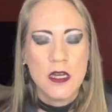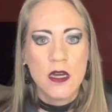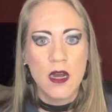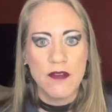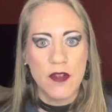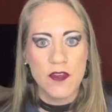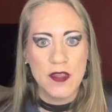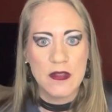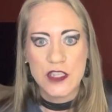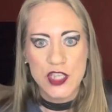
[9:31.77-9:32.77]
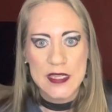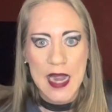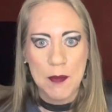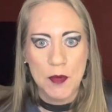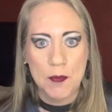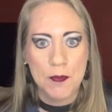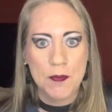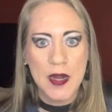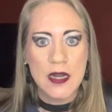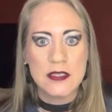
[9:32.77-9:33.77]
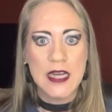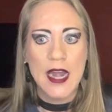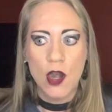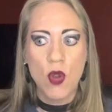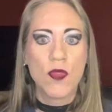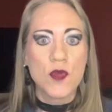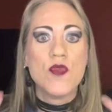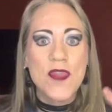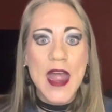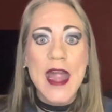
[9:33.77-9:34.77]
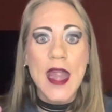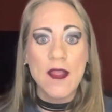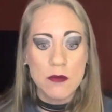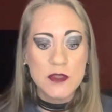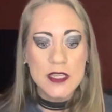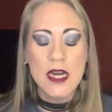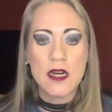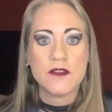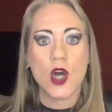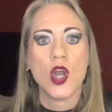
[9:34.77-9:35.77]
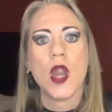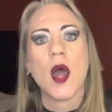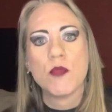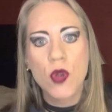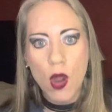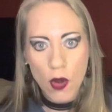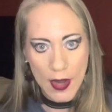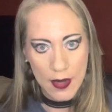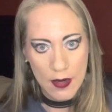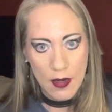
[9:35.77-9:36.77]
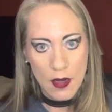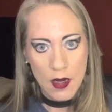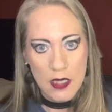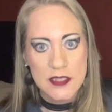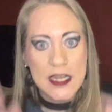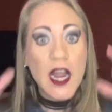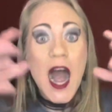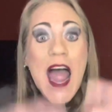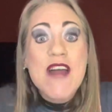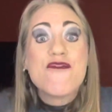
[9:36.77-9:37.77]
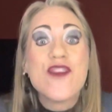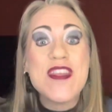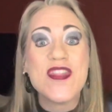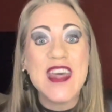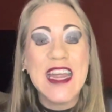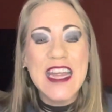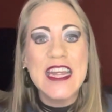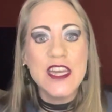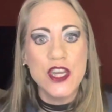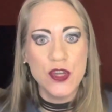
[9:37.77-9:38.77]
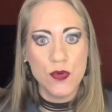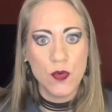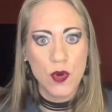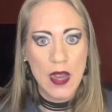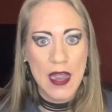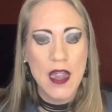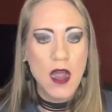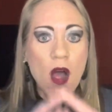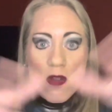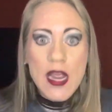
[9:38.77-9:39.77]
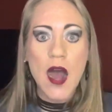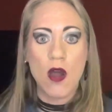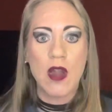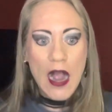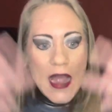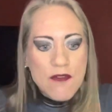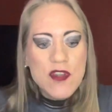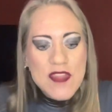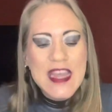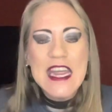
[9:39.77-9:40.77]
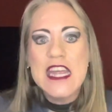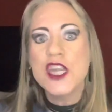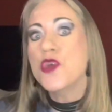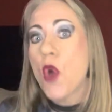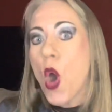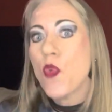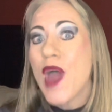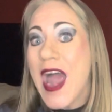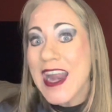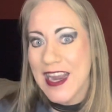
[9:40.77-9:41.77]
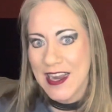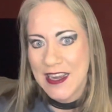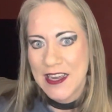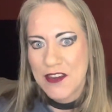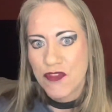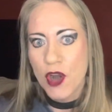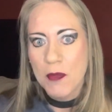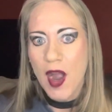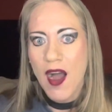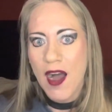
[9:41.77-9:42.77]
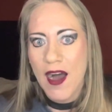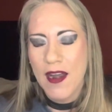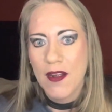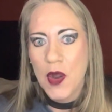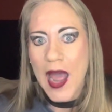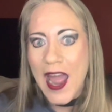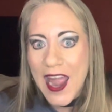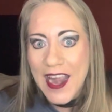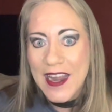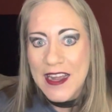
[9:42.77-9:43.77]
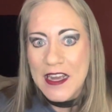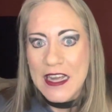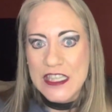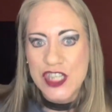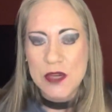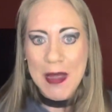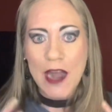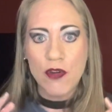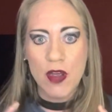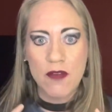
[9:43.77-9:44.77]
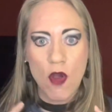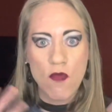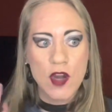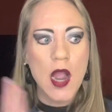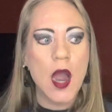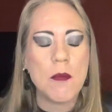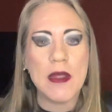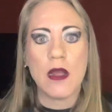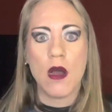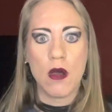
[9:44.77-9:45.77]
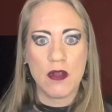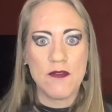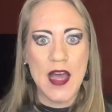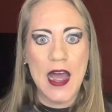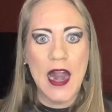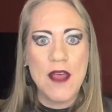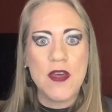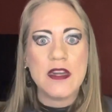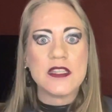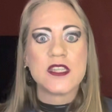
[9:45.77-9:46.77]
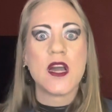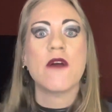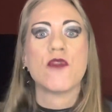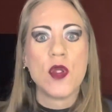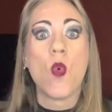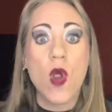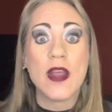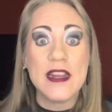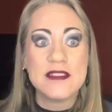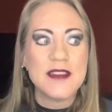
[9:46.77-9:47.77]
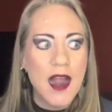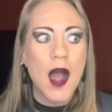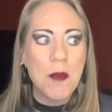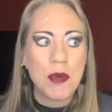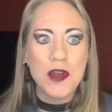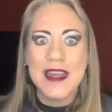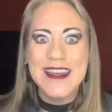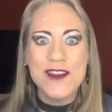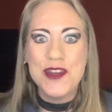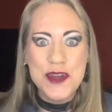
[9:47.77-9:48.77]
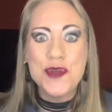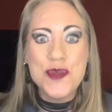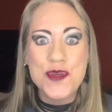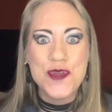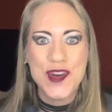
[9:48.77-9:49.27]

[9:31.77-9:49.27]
of everything that just happened because I know they themselves are not broken because they got everything in you, okay? All y'all got everything in you already from God, okay? It's just a matter of overcoming all of that and then discovering what it is that God put in you to do,